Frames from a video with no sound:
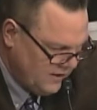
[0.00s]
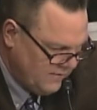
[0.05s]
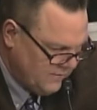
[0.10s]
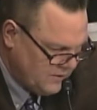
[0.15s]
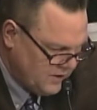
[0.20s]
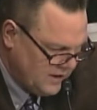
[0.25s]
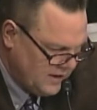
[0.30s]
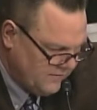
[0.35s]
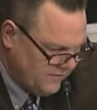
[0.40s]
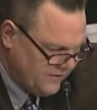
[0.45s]
and I'm
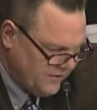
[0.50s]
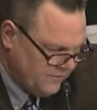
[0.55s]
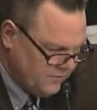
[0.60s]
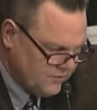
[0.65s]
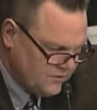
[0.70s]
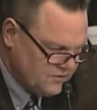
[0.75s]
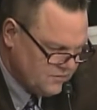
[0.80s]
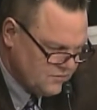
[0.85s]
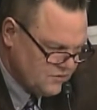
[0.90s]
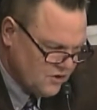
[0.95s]
confident
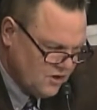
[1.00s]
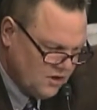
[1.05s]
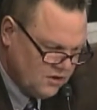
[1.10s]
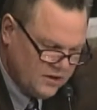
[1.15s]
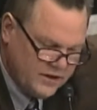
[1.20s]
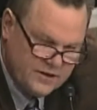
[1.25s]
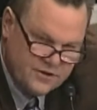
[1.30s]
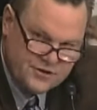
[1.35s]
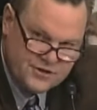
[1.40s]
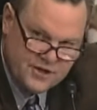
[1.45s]
with some
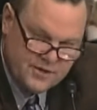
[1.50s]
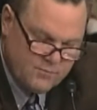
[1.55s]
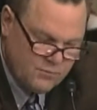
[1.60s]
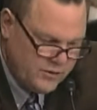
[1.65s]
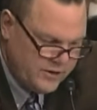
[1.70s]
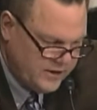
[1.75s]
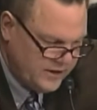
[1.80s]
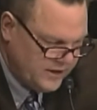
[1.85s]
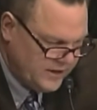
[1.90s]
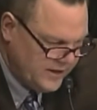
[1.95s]
strong leadership
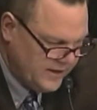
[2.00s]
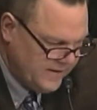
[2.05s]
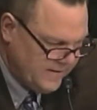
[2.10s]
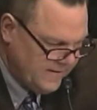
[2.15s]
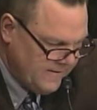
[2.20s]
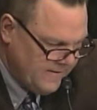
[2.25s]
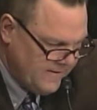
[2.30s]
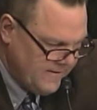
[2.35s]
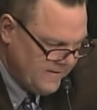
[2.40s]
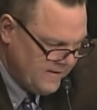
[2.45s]
we can get
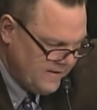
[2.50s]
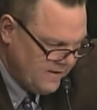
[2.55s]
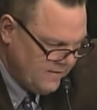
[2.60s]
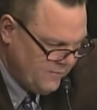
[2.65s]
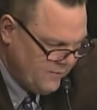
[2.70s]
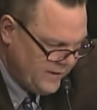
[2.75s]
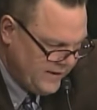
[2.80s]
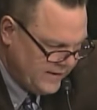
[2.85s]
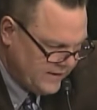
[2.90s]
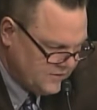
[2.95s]

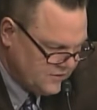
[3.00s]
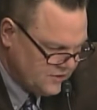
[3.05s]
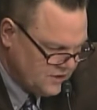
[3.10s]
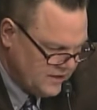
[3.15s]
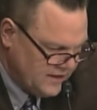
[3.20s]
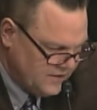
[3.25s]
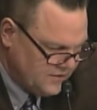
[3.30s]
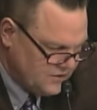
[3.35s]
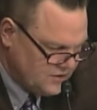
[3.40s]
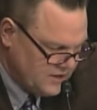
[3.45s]
a package of
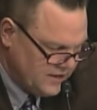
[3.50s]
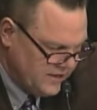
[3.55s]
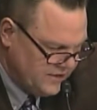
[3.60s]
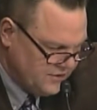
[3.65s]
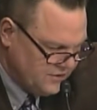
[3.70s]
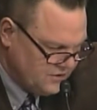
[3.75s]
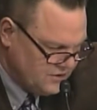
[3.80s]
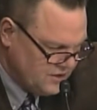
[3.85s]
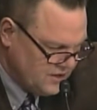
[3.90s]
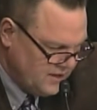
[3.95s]

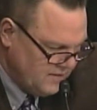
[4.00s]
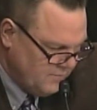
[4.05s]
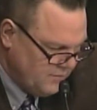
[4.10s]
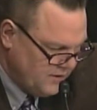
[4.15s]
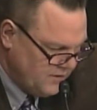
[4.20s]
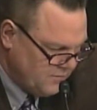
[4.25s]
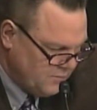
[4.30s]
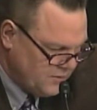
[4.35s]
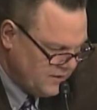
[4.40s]
legislation signed by the